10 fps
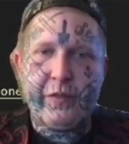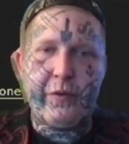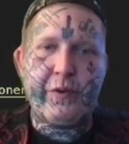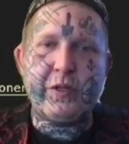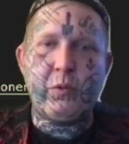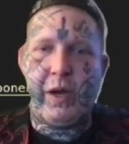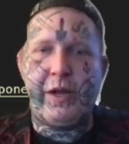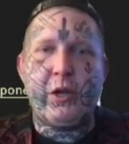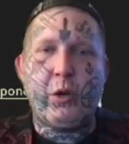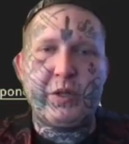The reason why I
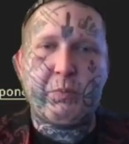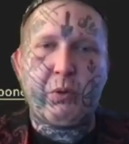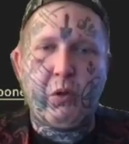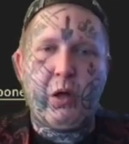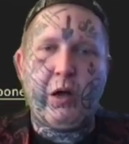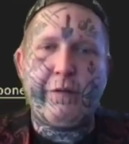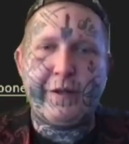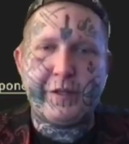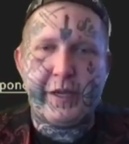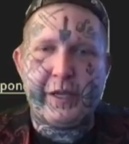know what to pull off
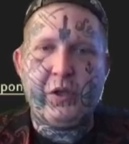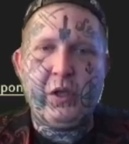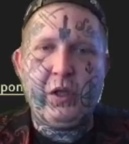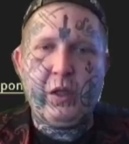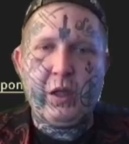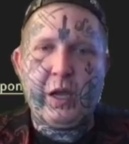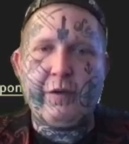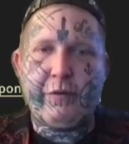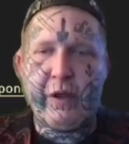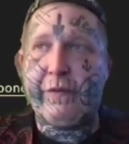is I have
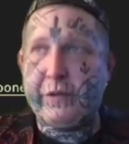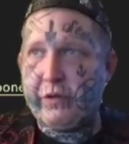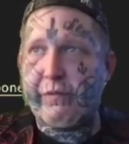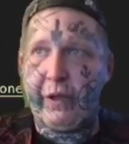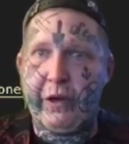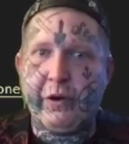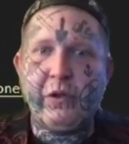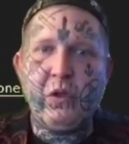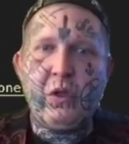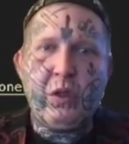a reference over here,
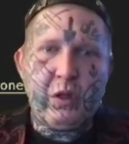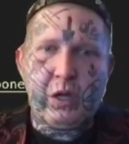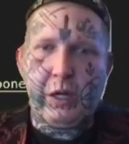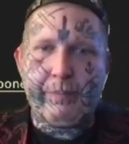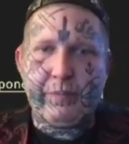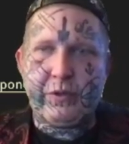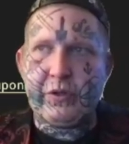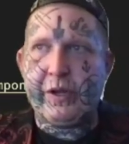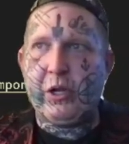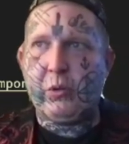so
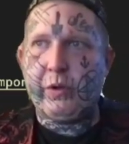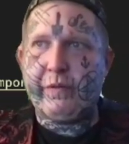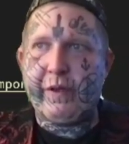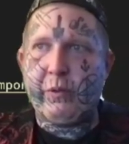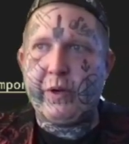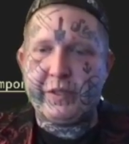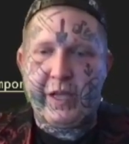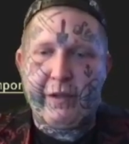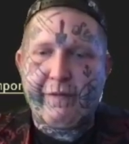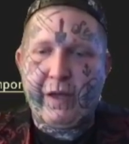I know what
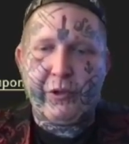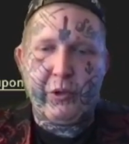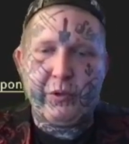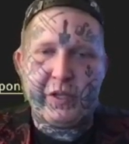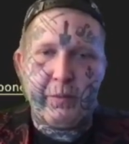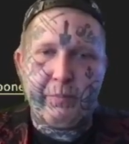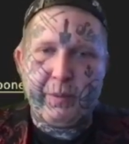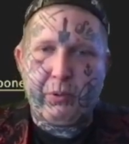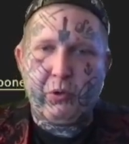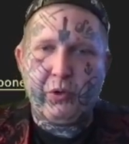exact value is going to be
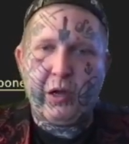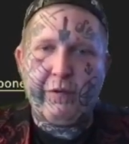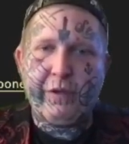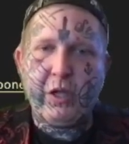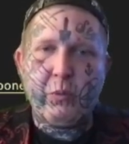pulled off.